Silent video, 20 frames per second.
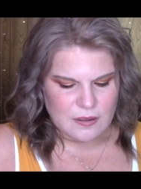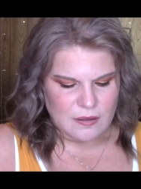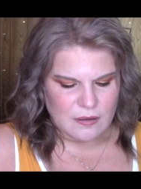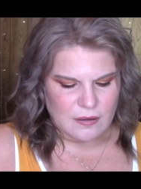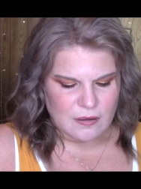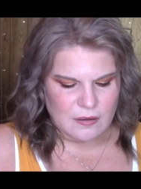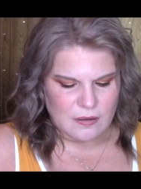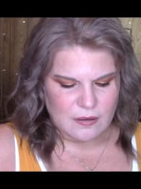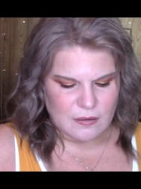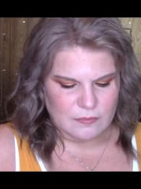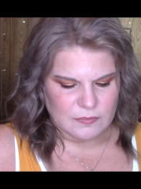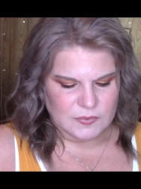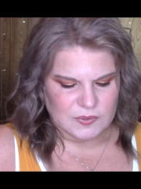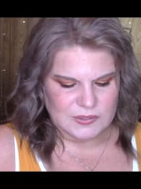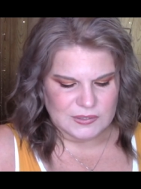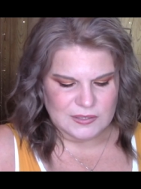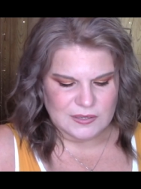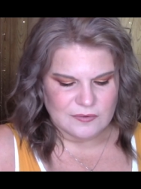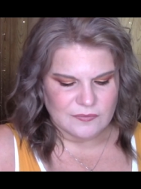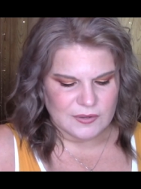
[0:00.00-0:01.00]
um,
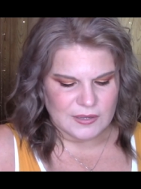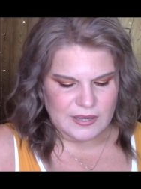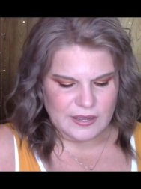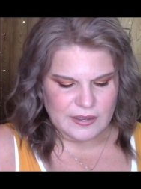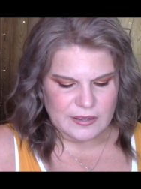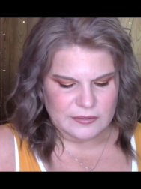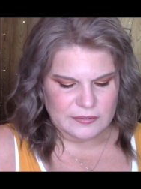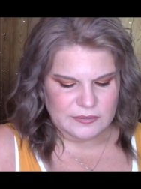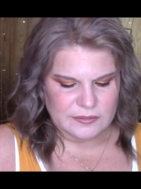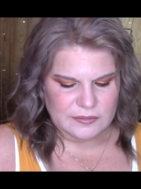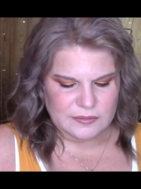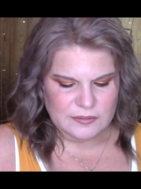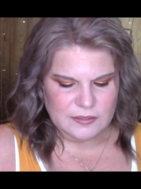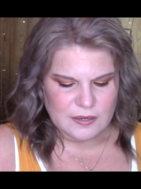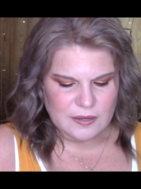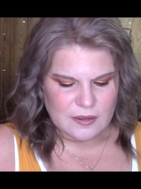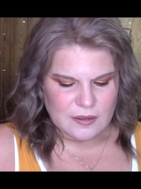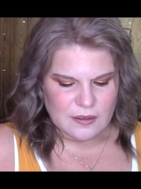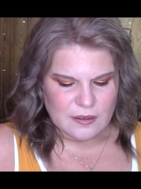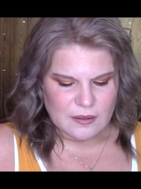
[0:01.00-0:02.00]
CVS.
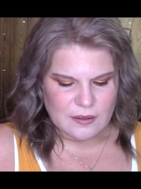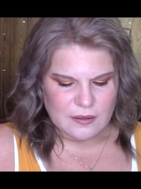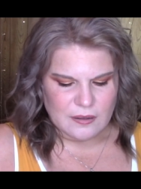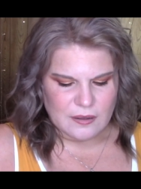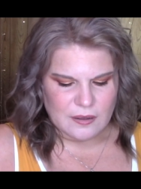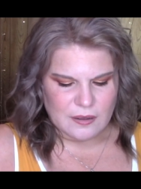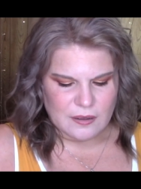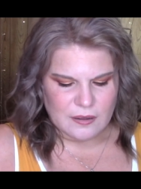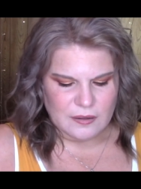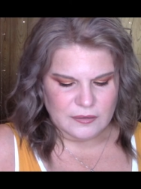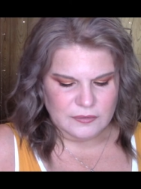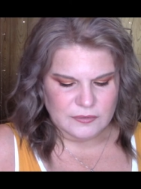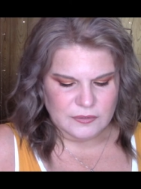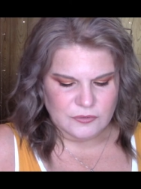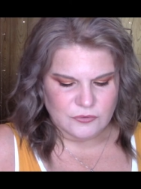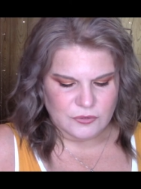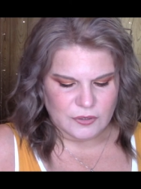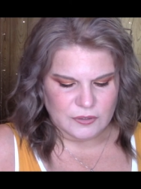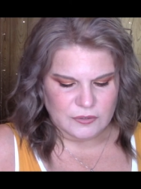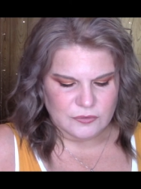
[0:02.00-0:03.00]
Uh, it's
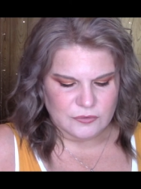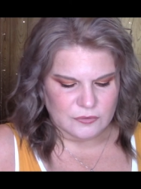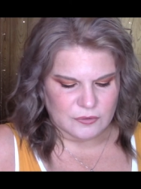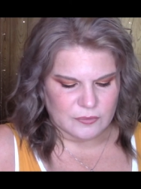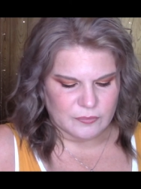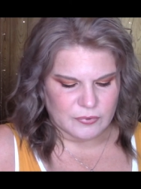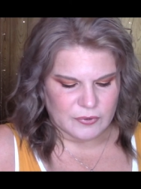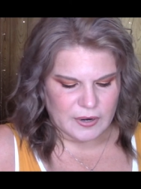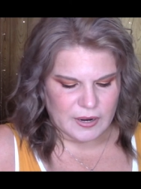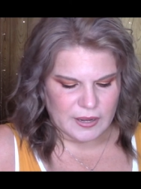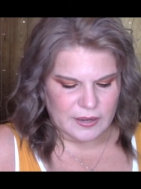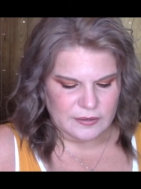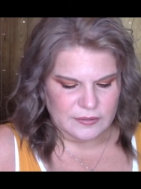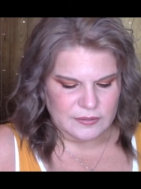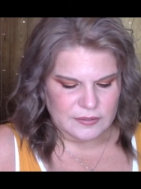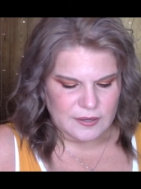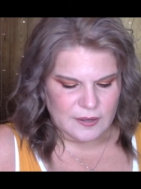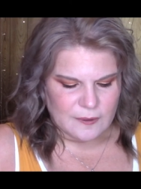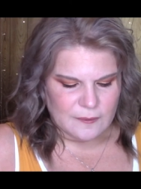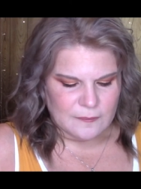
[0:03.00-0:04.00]
a drugstore
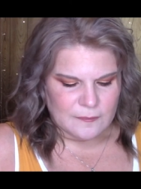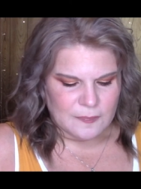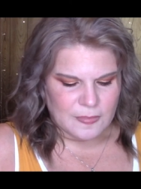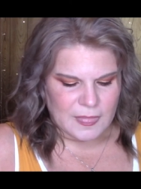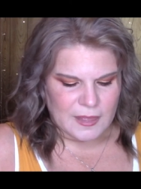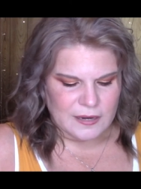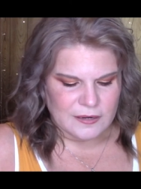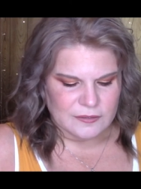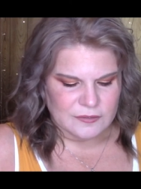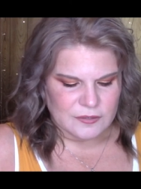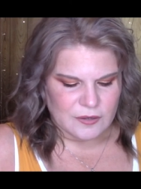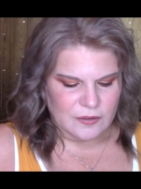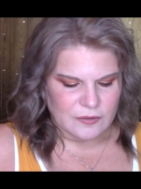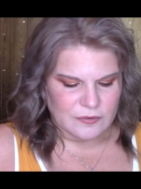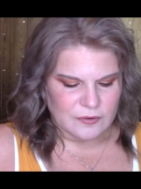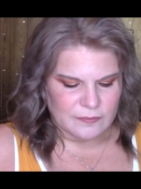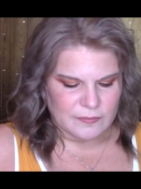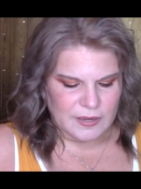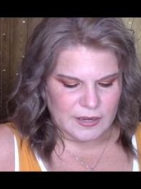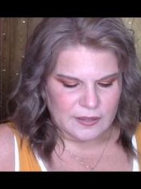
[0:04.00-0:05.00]
brand and it's called
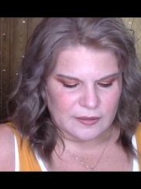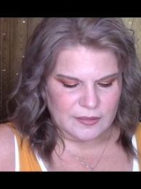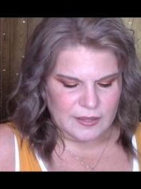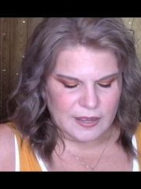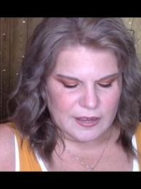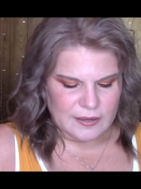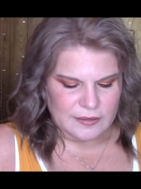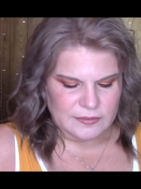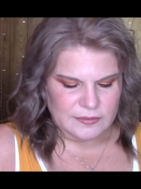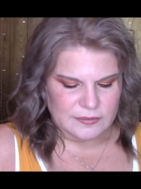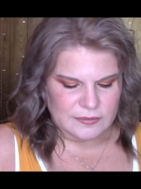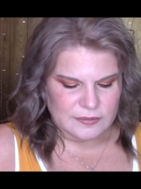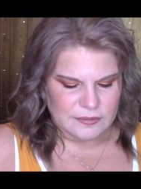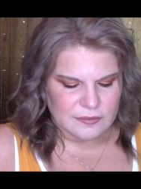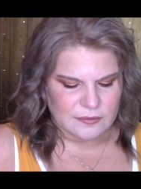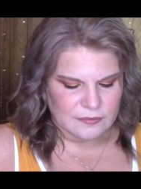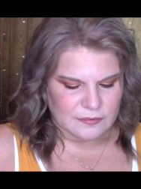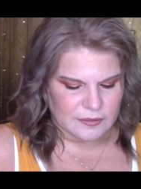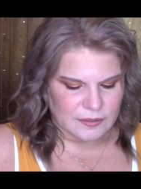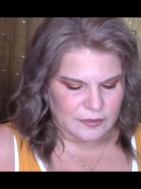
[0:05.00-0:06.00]
their
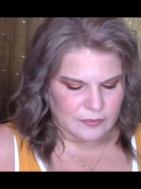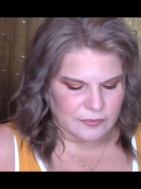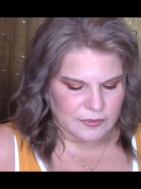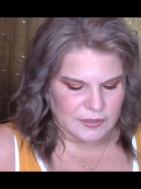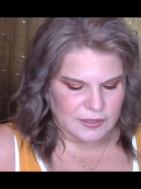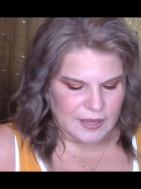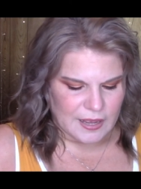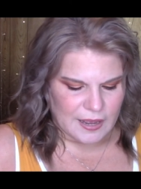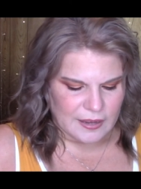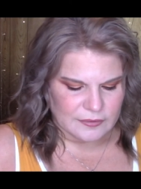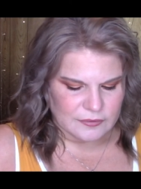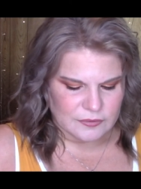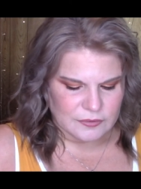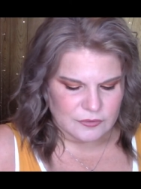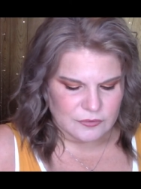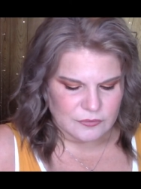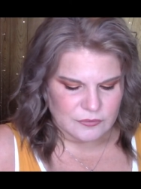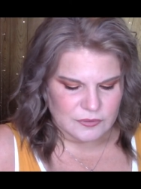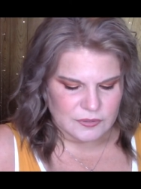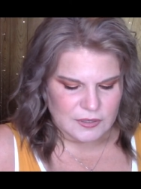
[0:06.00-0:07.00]
Megalast Liquid Cat
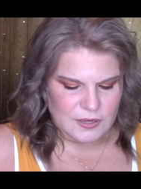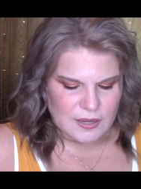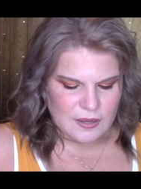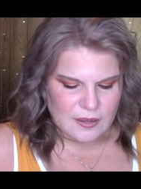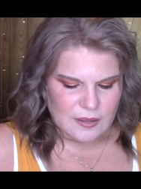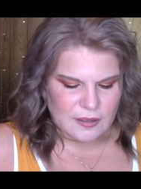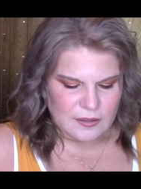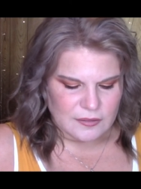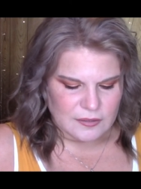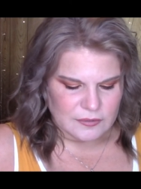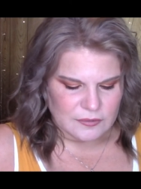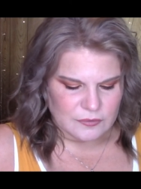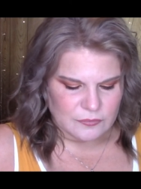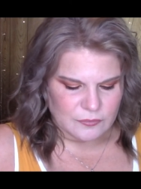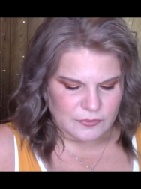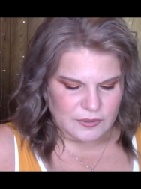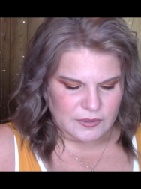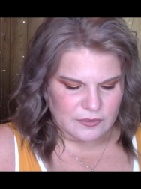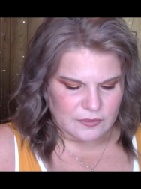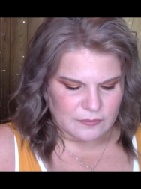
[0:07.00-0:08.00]
Suit and this is
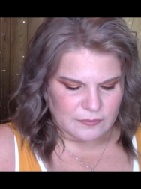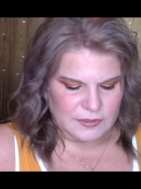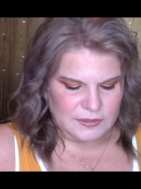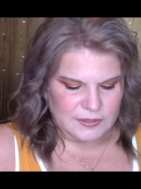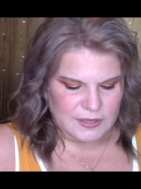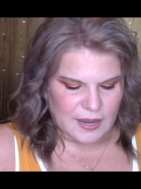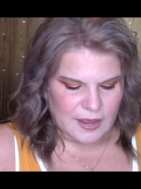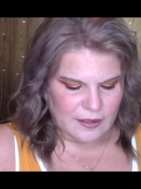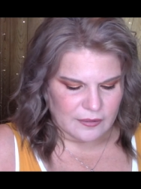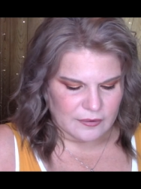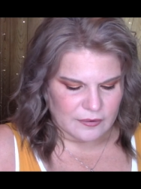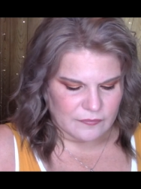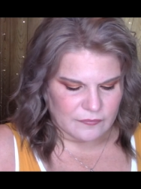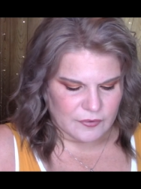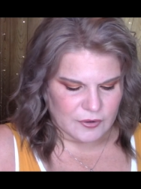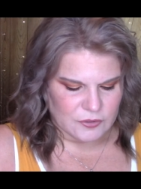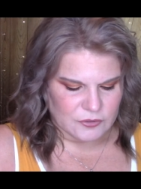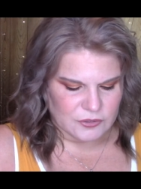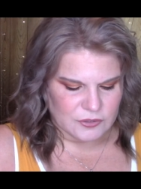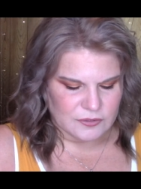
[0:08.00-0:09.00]
one of their metallic
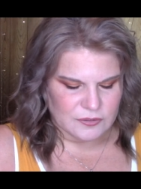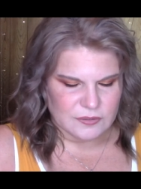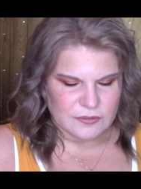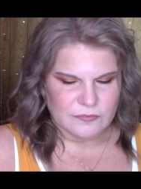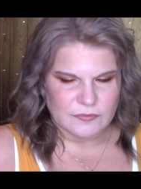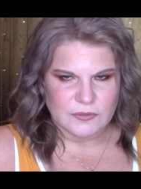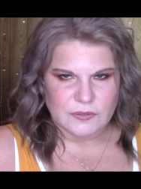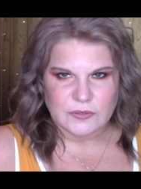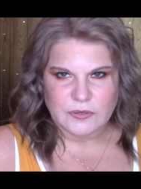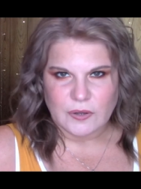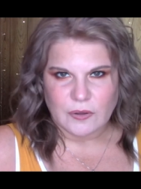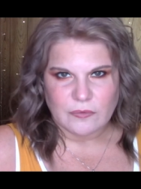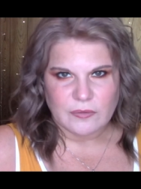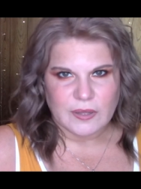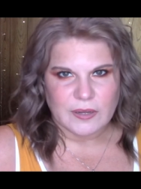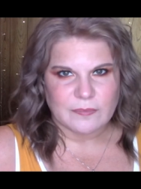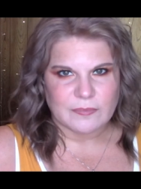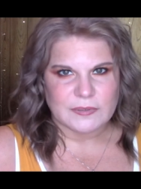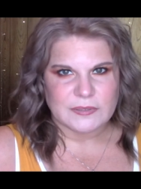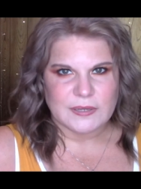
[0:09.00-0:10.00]
versions. If you don't
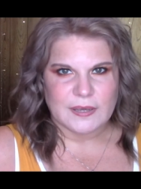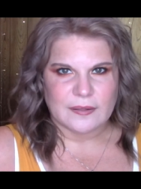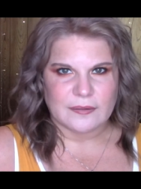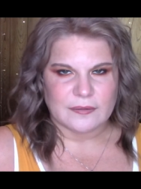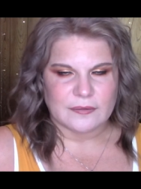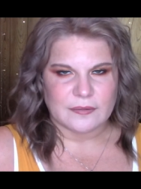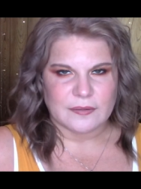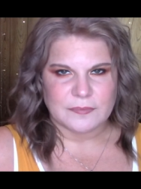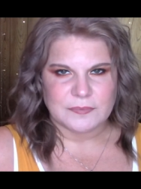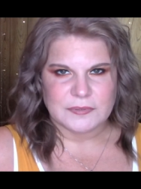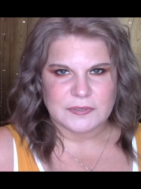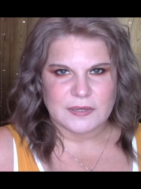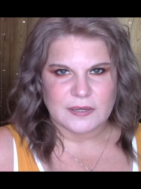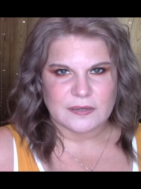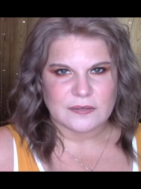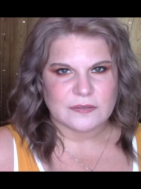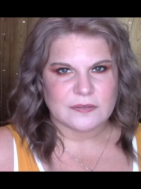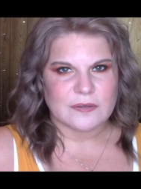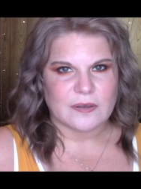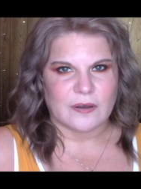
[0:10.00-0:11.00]
like metallic
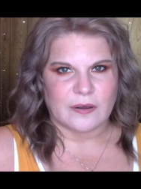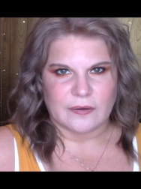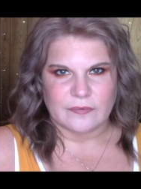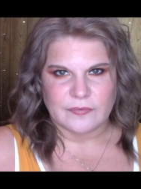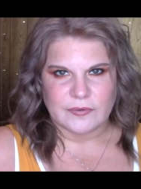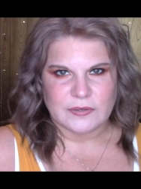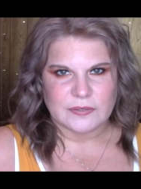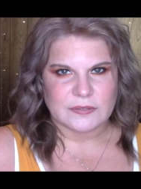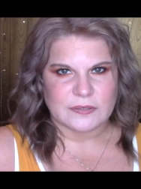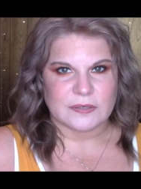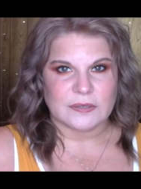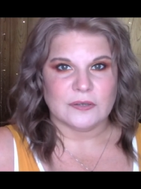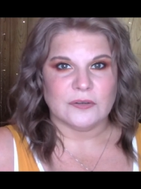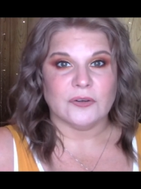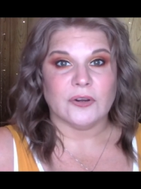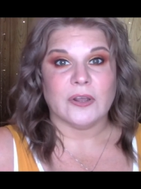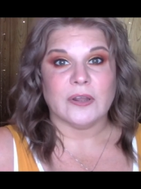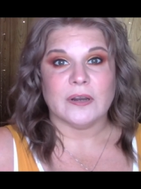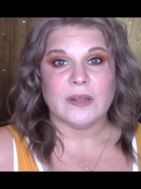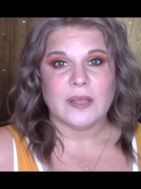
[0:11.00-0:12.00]
lipsticks, obviously
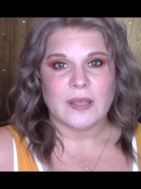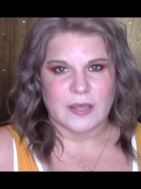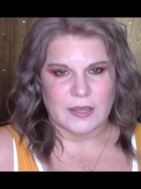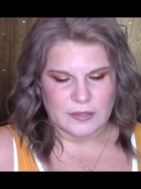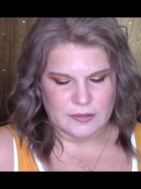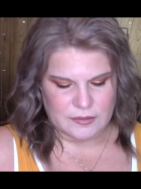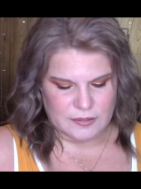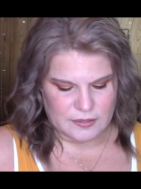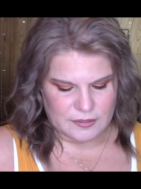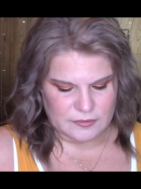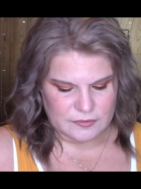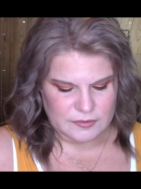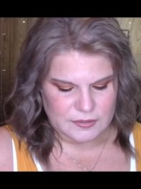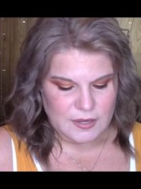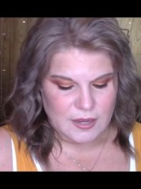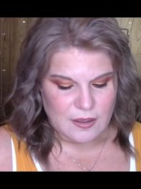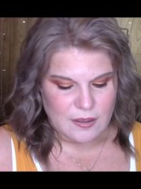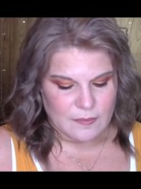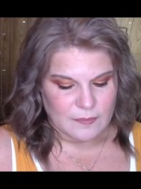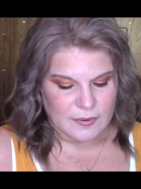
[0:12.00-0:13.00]
you're gonna hate this.
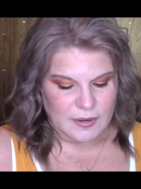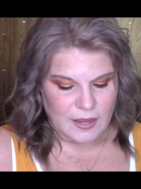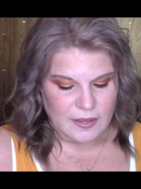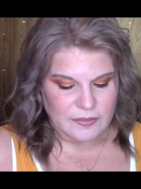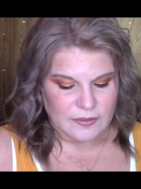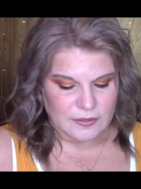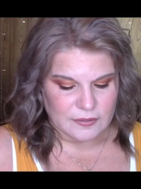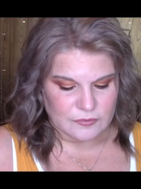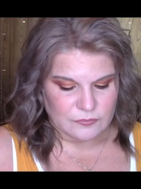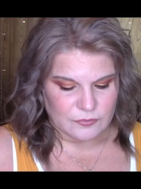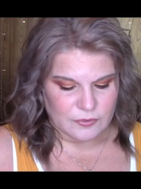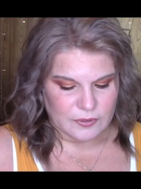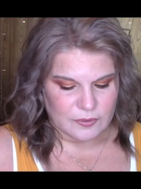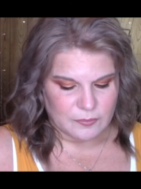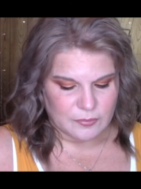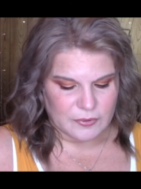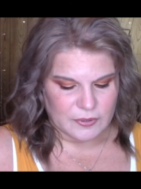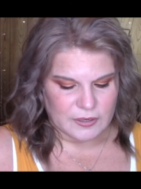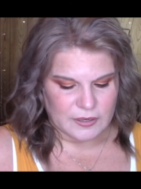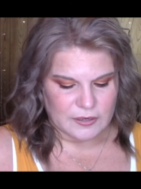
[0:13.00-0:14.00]
But I think it's
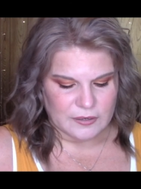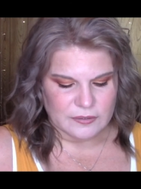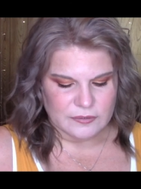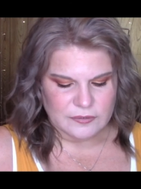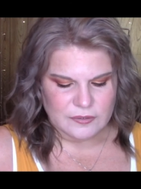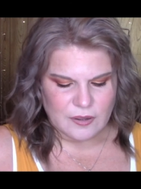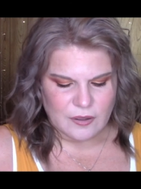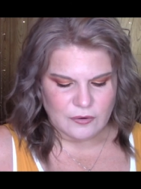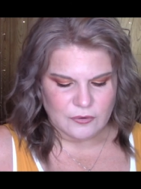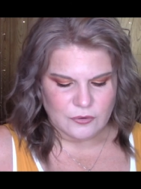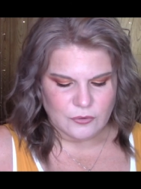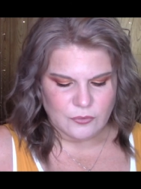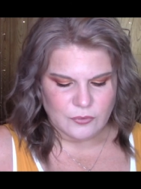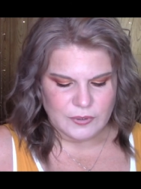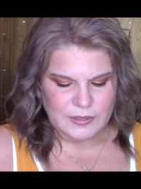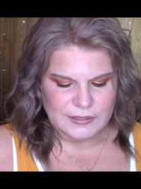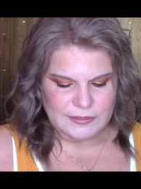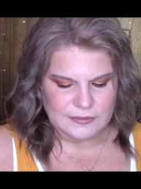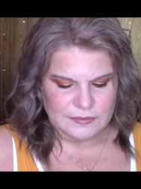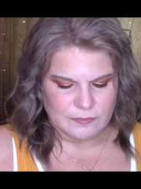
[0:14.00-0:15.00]
really pretty and it's called
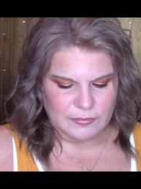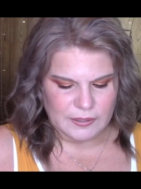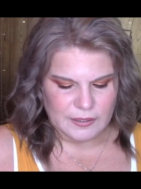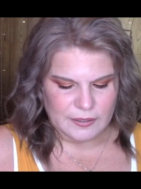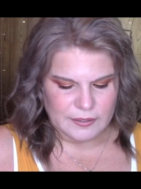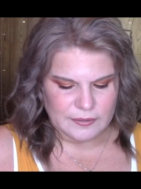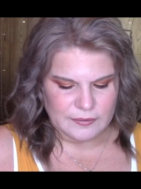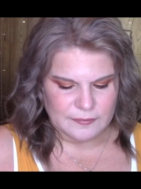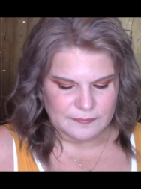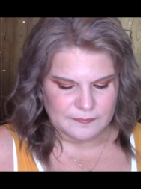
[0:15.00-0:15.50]
Queen's Blood.